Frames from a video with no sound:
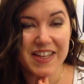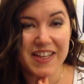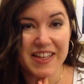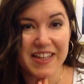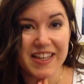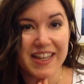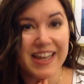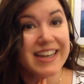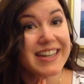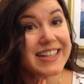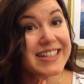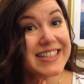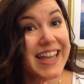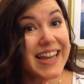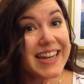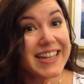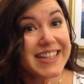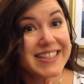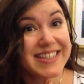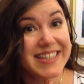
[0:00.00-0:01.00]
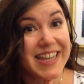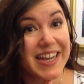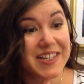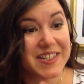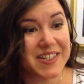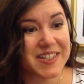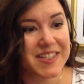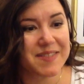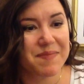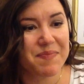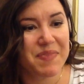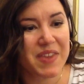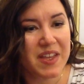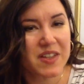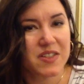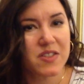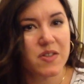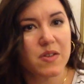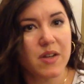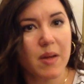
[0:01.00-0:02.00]
at exciting stages.
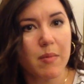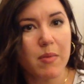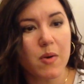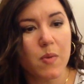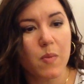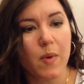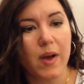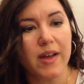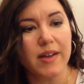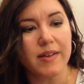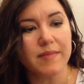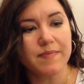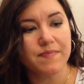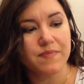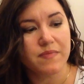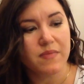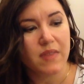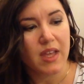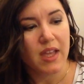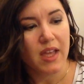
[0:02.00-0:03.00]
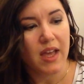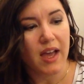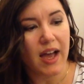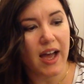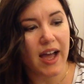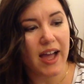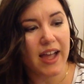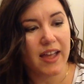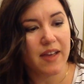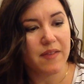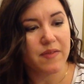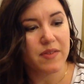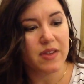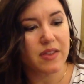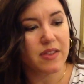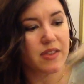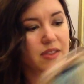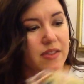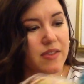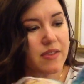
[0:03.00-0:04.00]
So number 1, I have
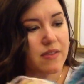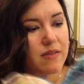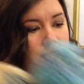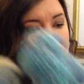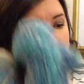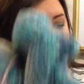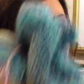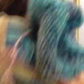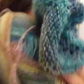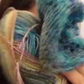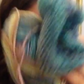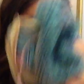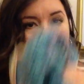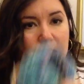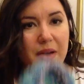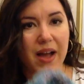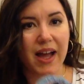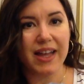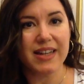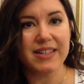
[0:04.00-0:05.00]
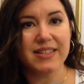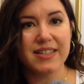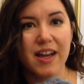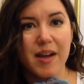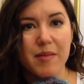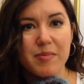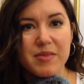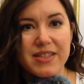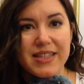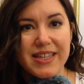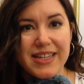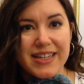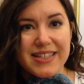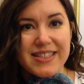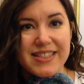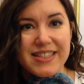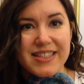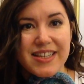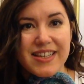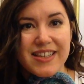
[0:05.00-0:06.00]
hereby dubbed
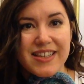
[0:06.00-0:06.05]
this